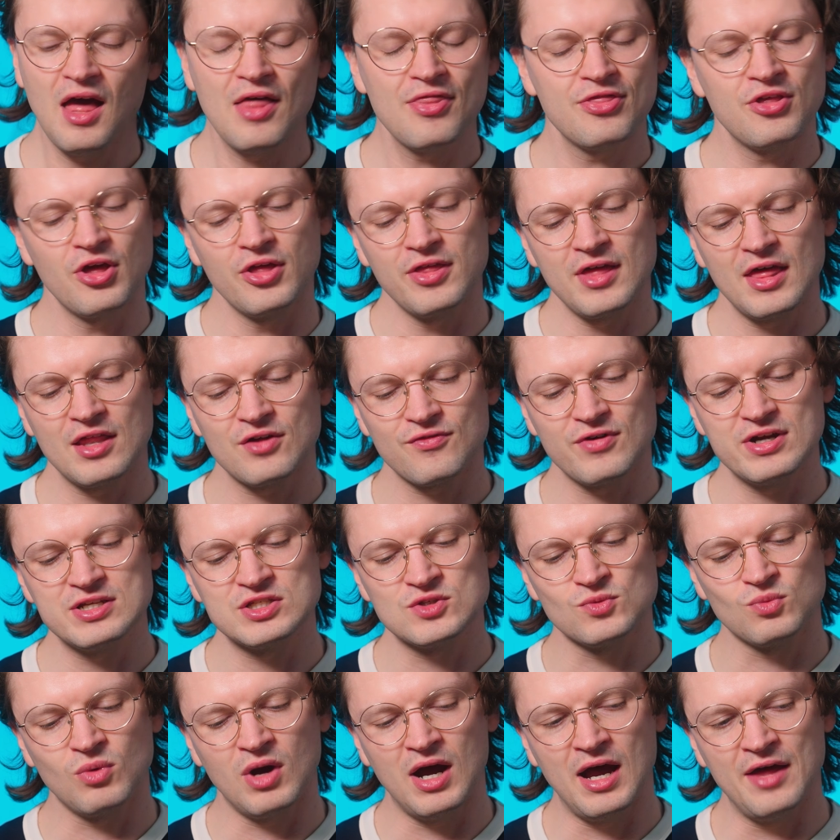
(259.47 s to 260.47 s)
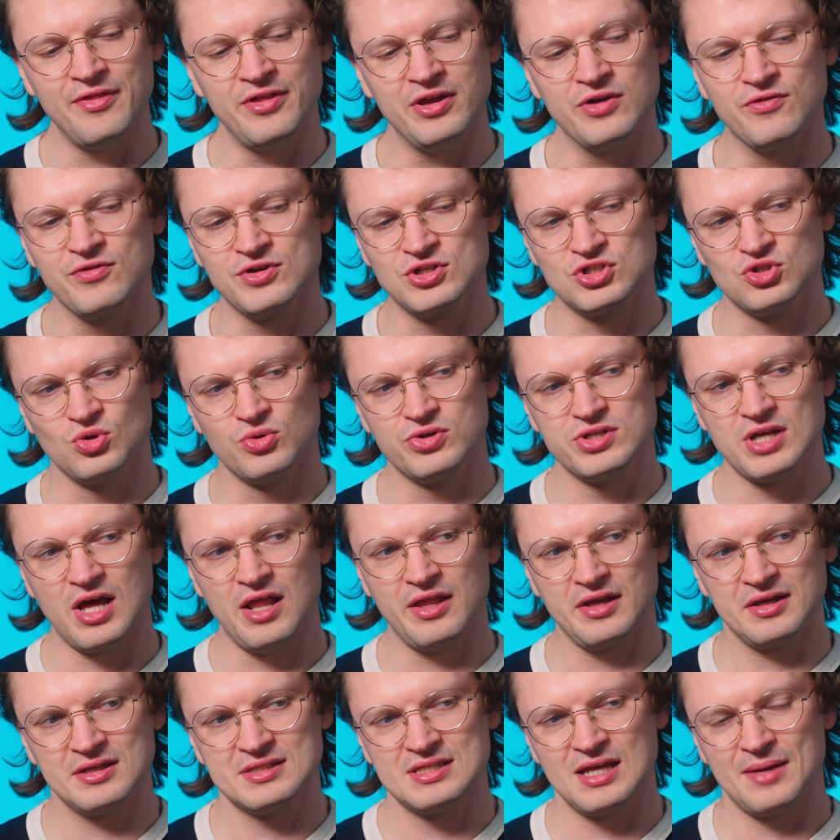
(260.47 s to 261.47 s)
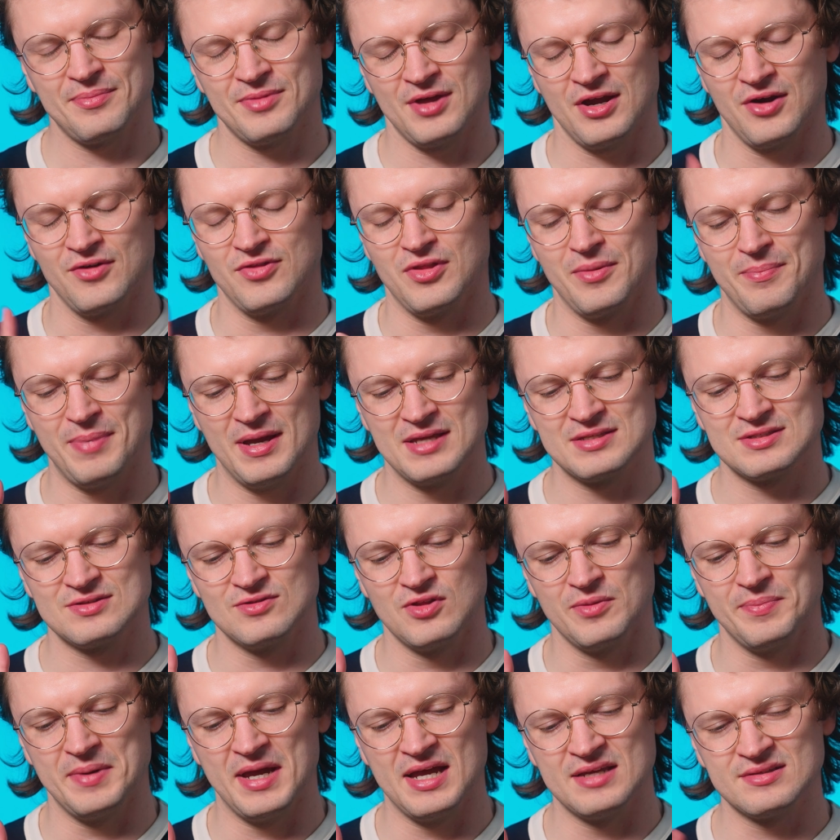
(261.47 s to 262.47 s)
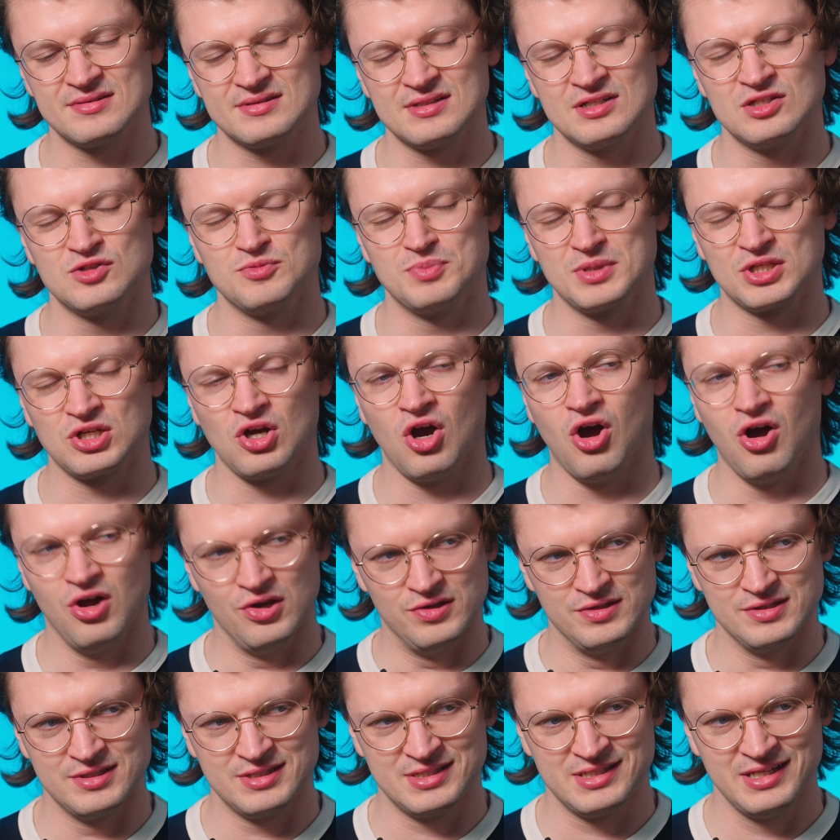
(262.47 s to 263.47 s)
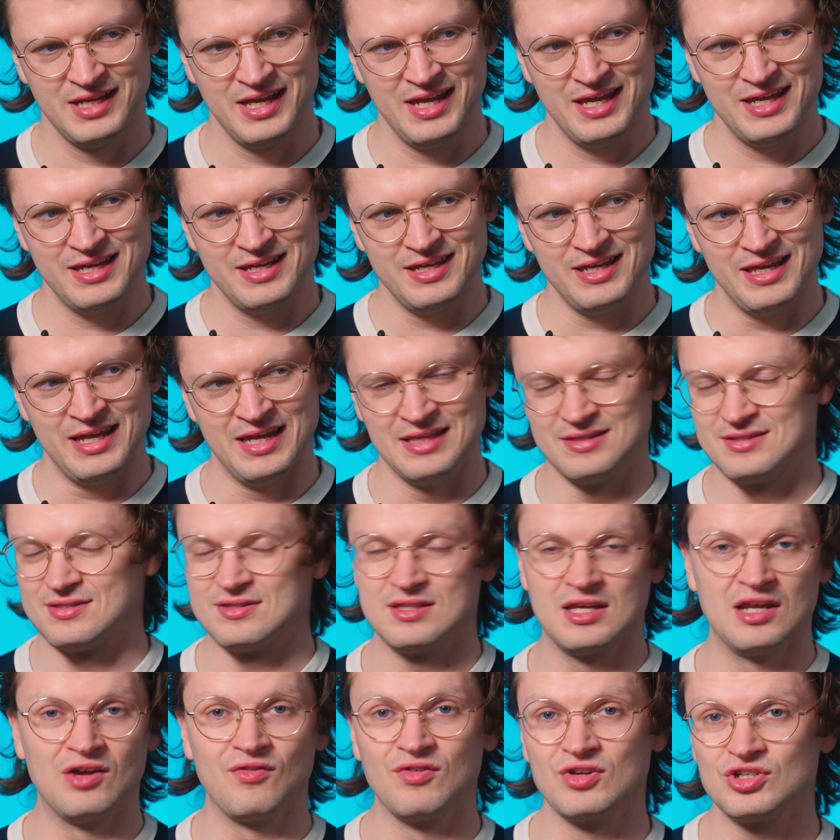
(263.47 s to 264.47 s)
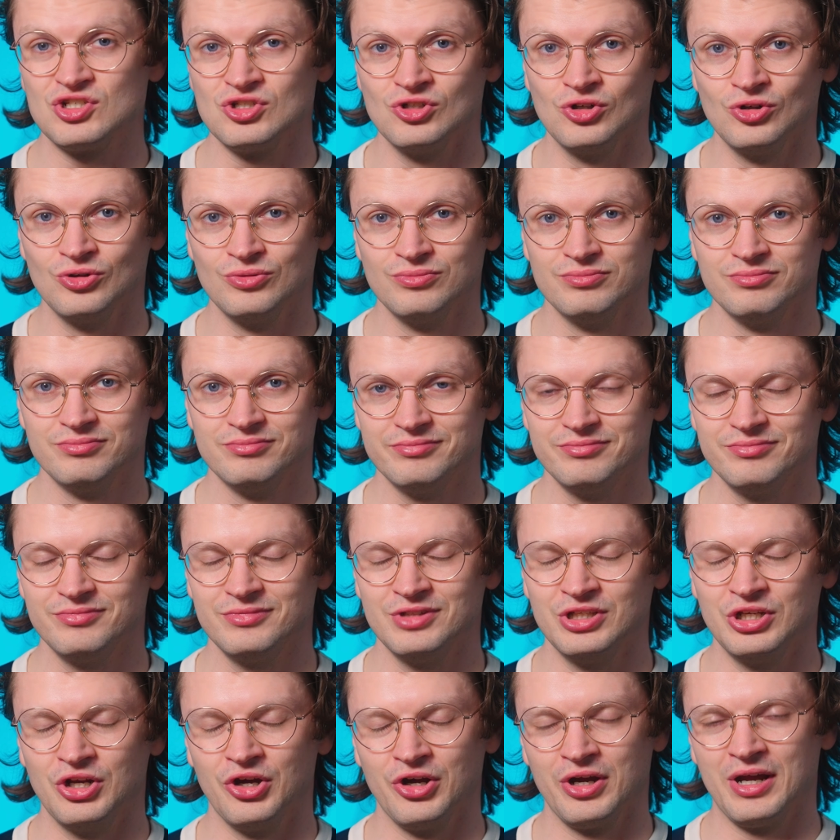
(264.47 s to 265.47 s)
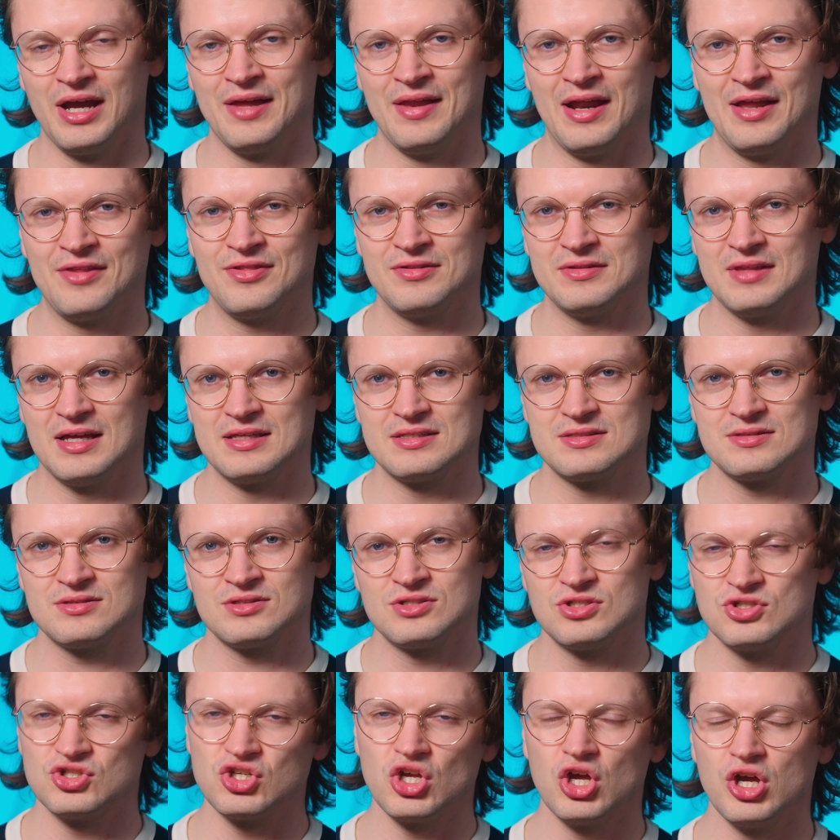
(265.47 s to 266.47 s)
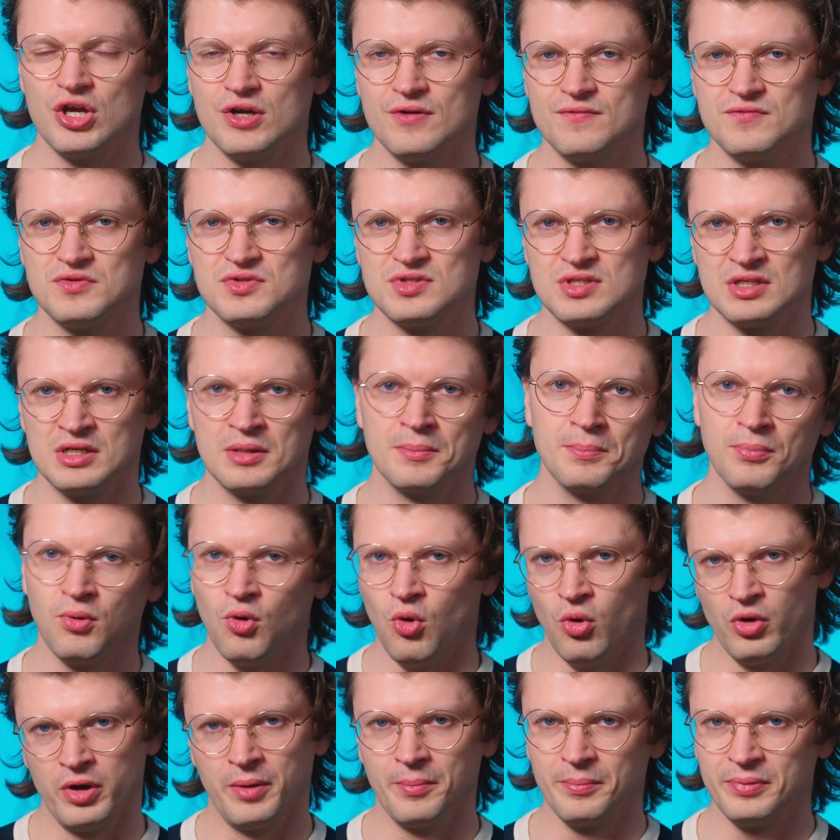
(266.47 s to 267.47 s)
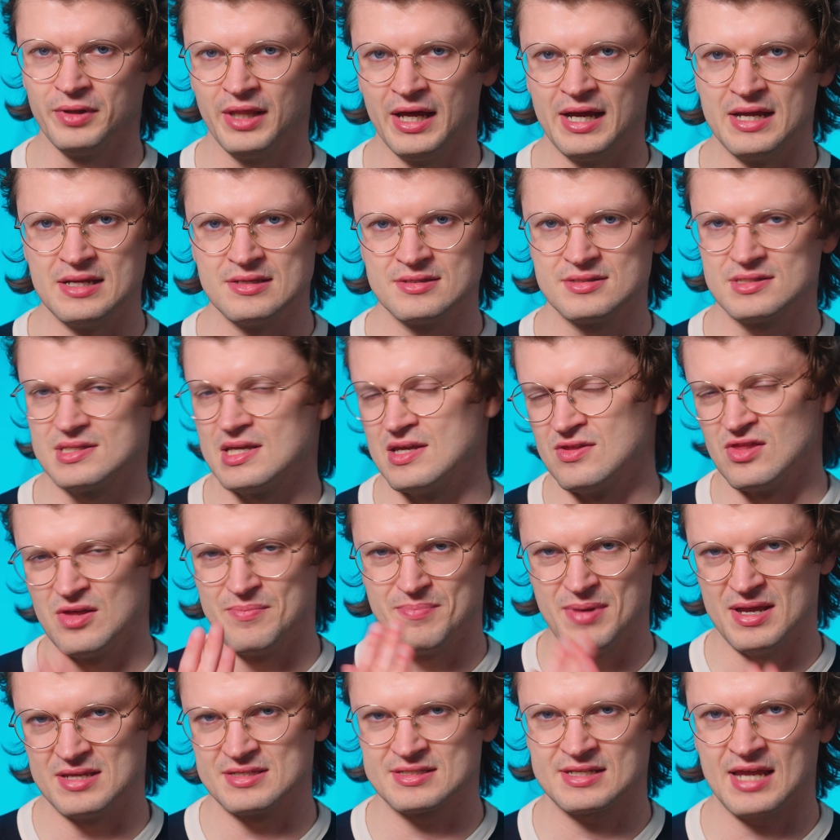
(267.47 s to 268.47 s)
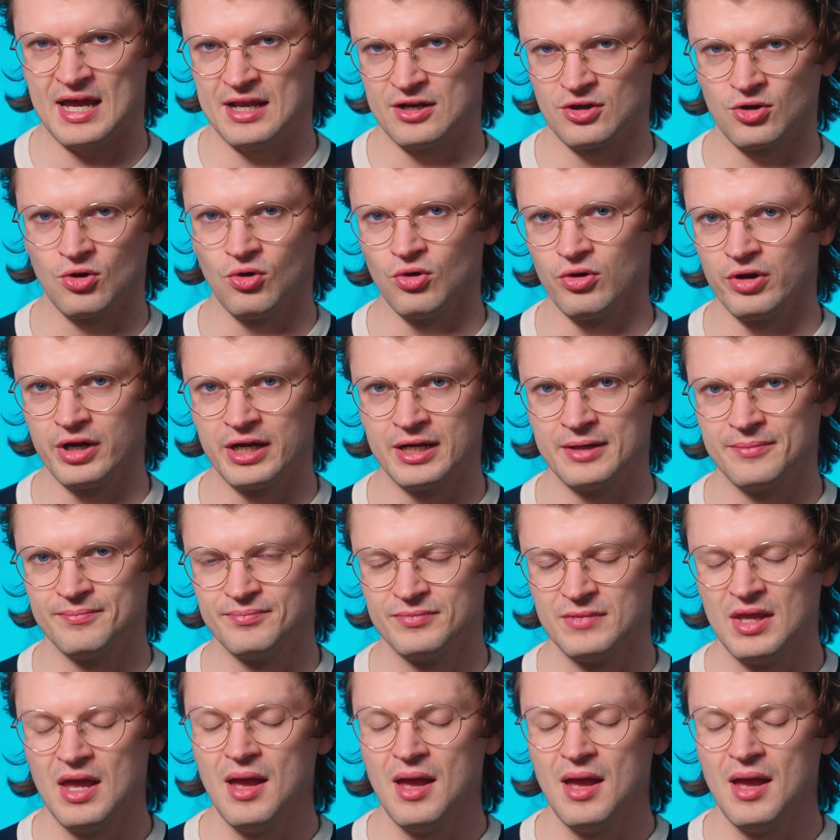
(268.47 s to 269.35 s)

The only other reason why the original Dalek is up there in the best of the best is because it's the original, you know, and I think that deserves an important place in the best category.